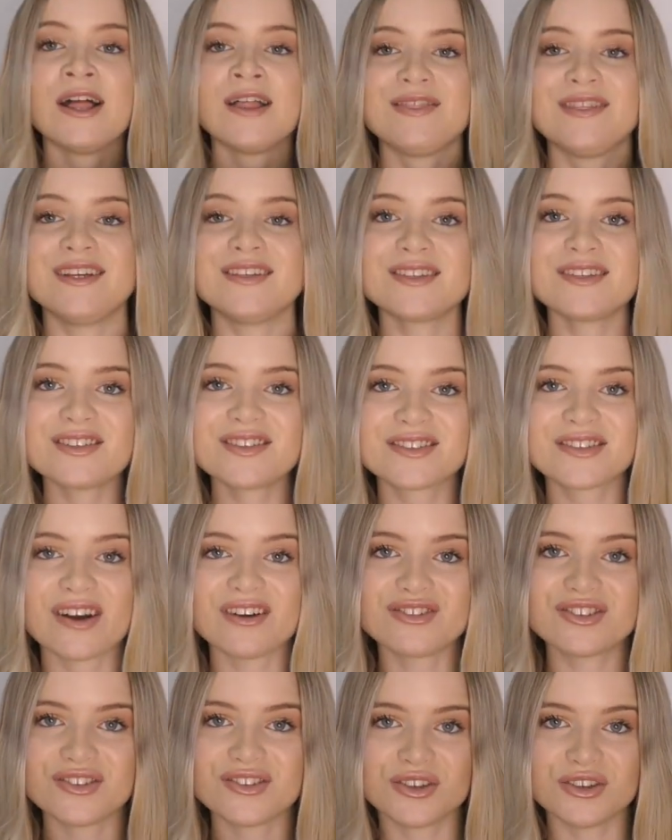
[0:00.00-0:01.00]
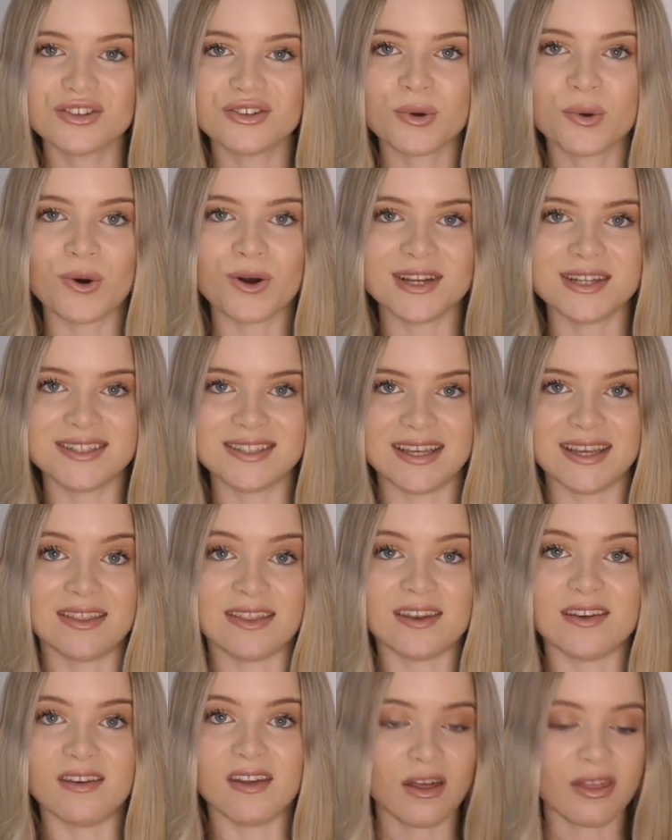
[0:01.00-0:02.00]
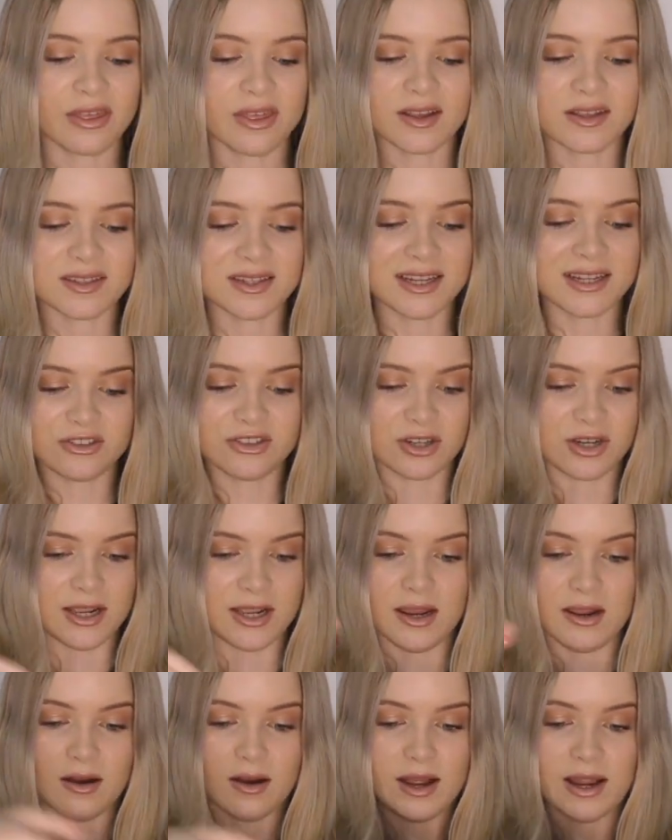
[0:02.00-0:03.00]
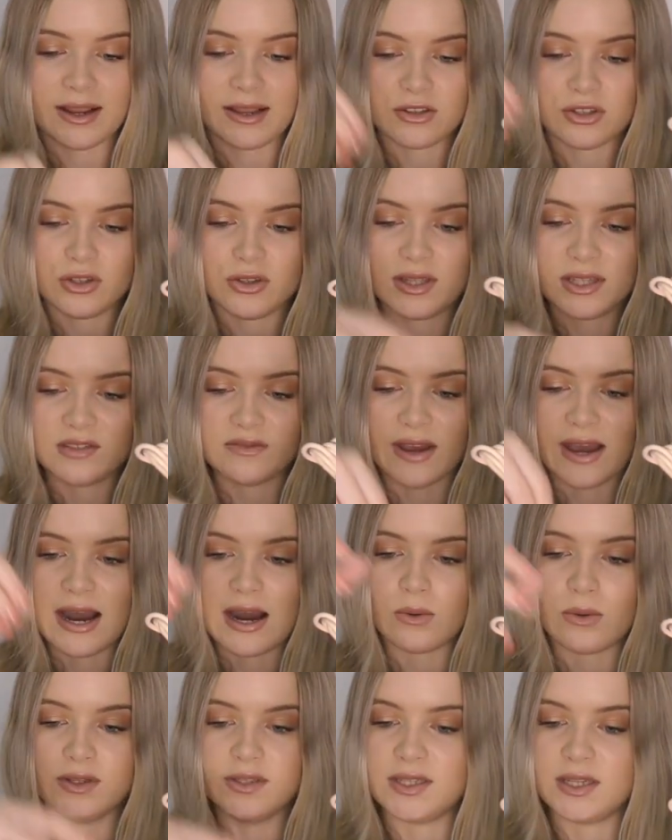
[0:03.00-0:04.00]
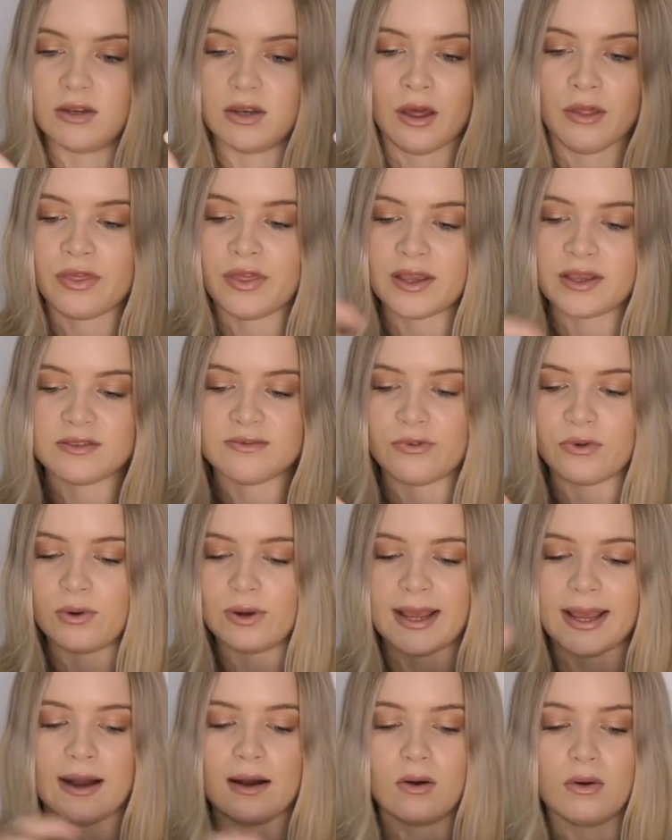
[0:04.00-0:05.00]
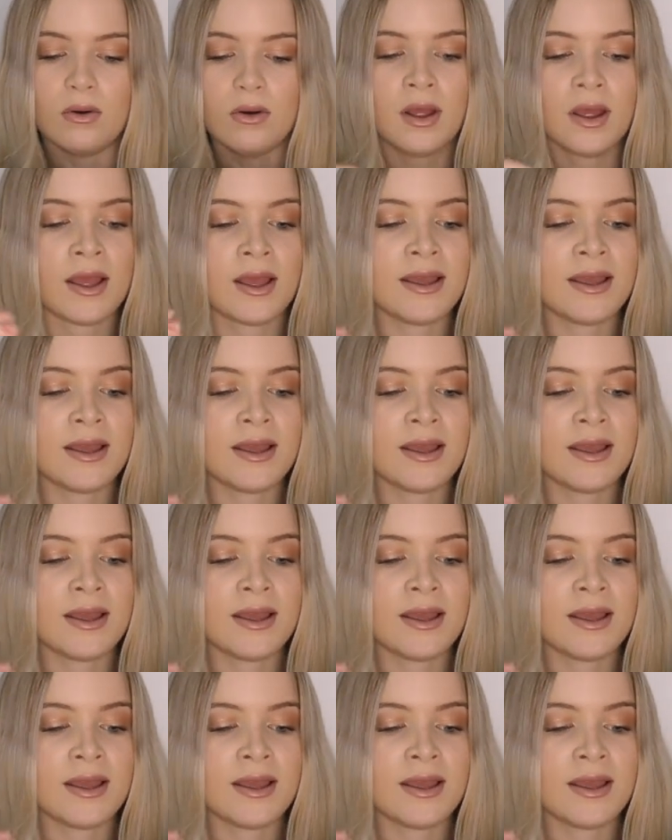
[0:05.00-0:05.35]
These are such good quality that nothing is literally, I can do this for hours and nothing is falling out.